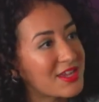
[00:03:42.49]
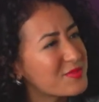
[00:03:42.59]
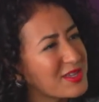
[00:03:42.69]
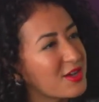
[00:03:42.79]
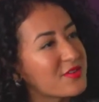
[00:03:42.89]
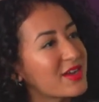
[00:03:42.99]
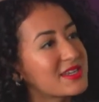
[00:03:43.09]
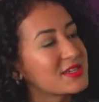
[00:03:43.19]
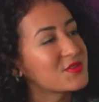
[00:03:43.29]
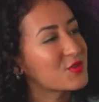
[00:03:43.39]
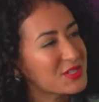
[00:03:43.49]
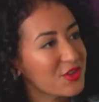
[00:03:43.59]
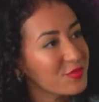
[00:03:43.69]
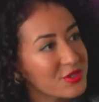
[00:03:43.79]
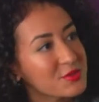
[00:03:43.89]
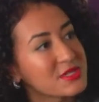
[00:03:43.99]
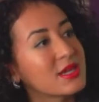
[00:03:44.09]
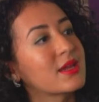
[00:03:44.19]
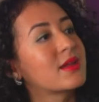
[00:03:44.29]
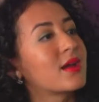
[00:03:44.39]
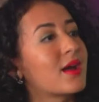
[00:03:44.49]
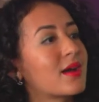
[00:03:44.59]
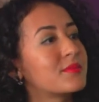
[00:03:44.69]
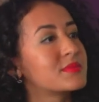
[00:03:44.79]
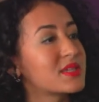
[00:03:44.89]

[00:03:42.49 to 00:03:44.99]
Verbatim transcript: gave me a lot of ideas for self producing um,